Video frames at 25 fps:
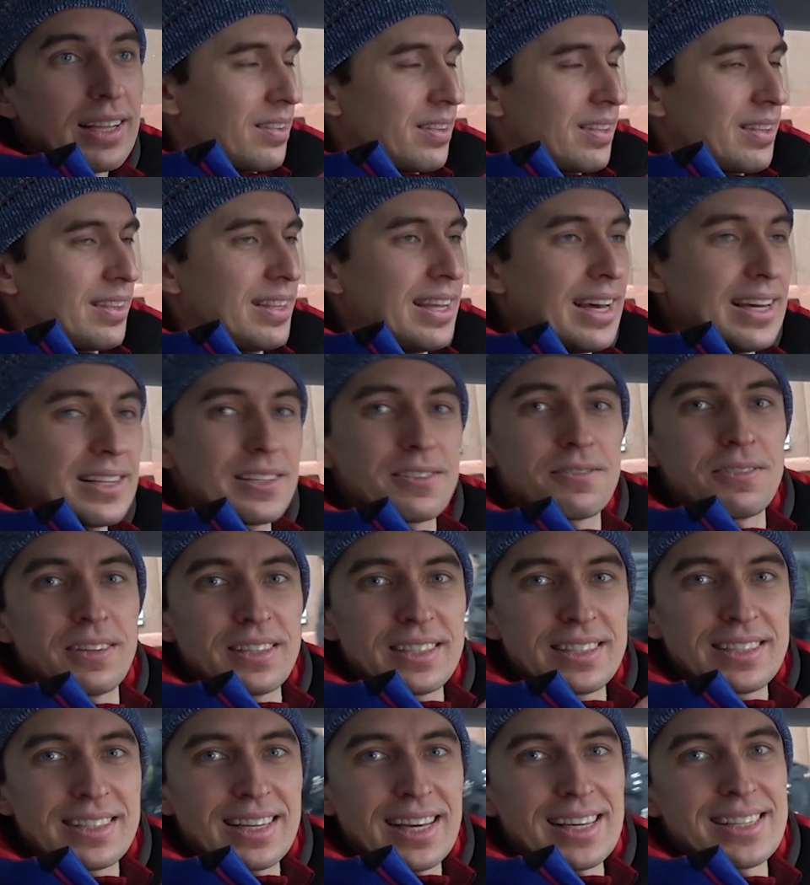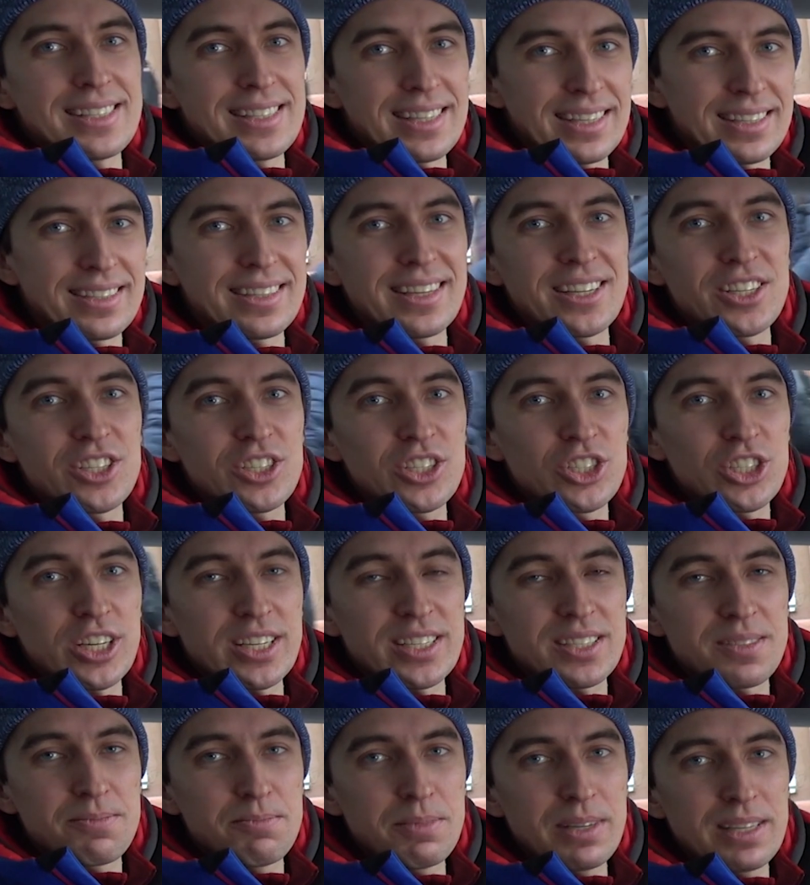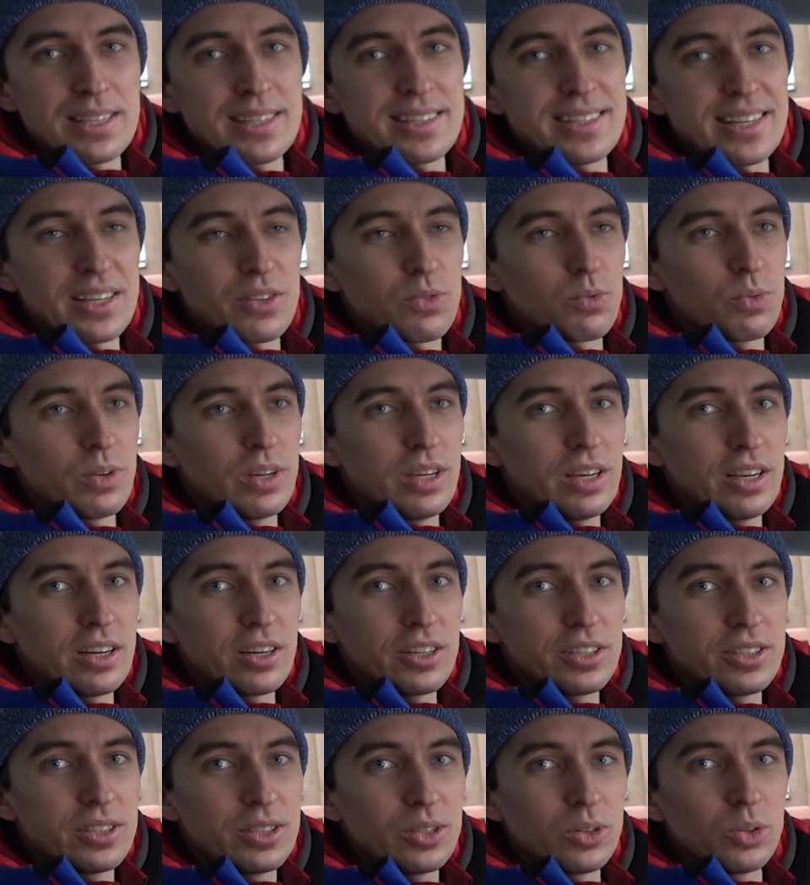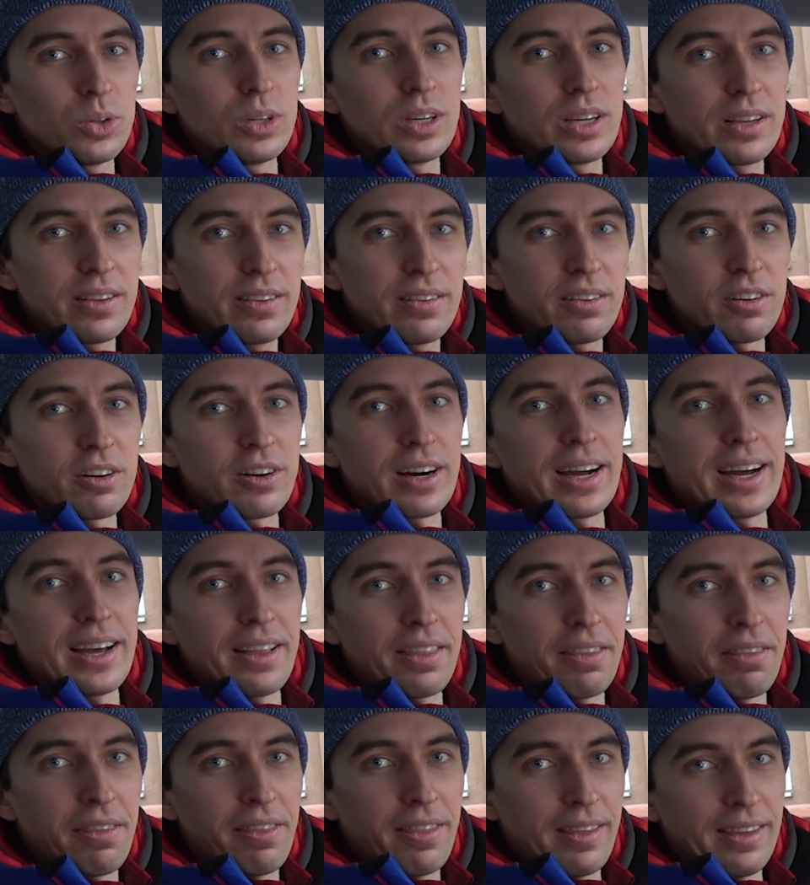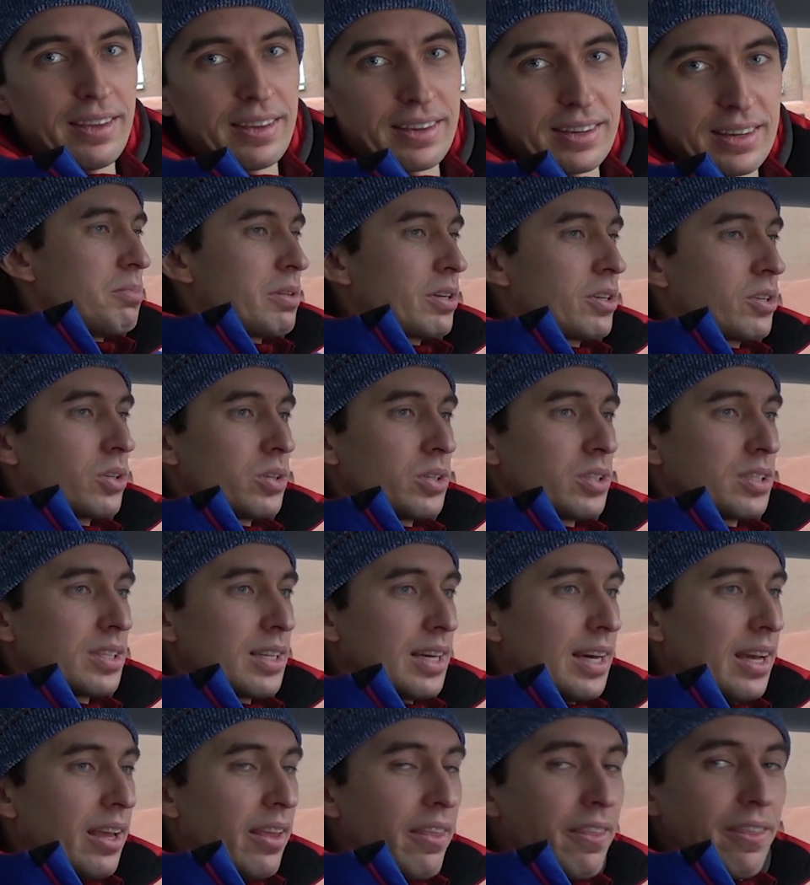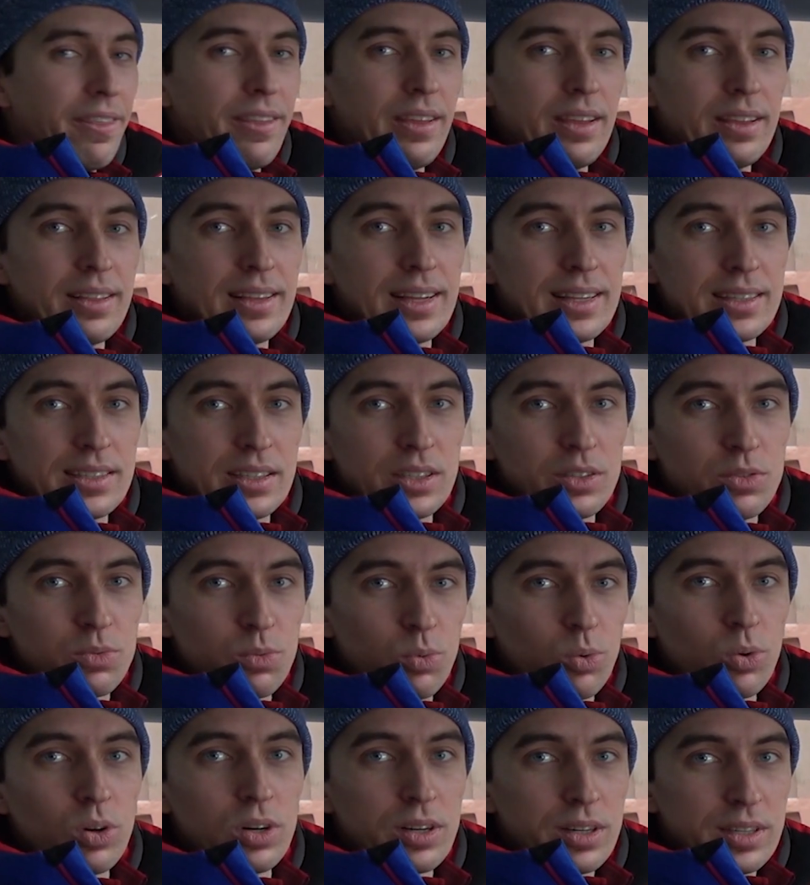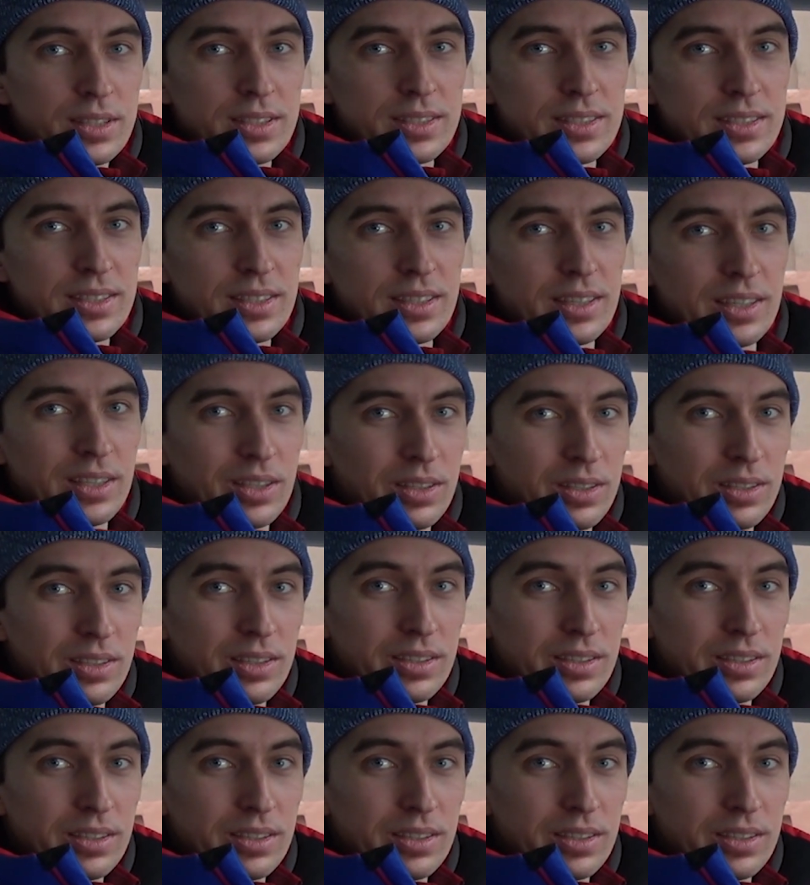That's fantastic. That just means that we are doing the right thing, because I see that it works. It